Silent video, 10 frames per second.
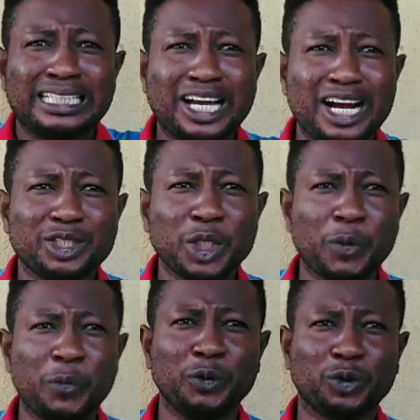security
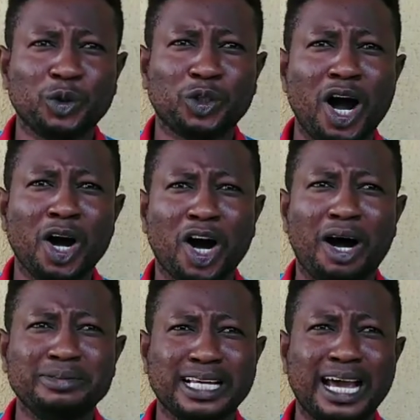people too come,
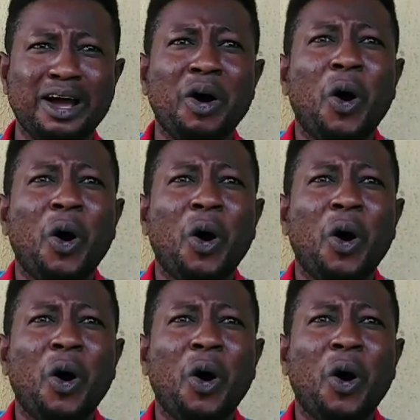say,